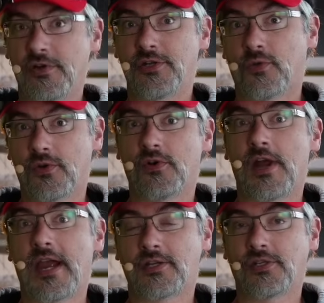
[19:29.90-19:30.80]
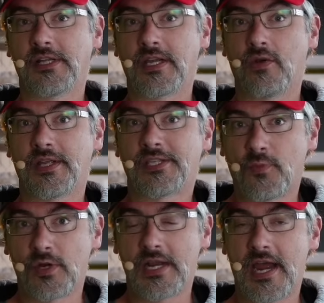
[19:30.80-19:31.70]
order, actually, go get some
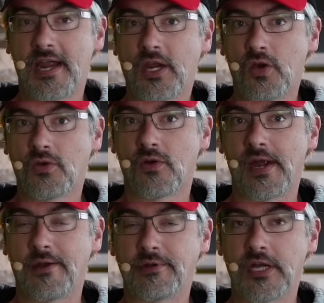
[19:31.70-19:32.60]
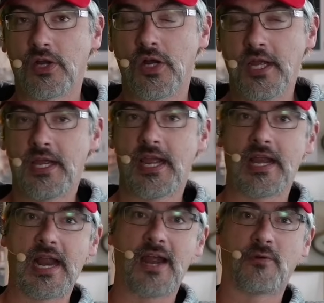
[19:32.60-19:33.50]
more Diet Coke around here.
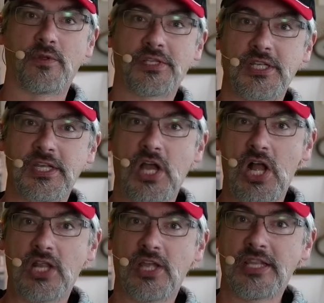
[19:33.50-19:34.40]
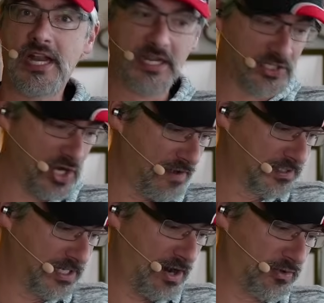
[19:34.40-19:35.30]
And I will see y'all on the next
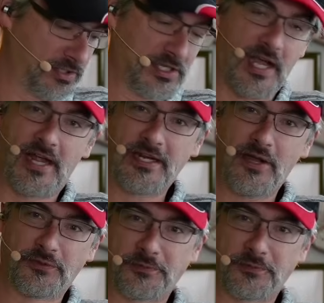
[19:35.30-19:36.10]
office hours. Adios.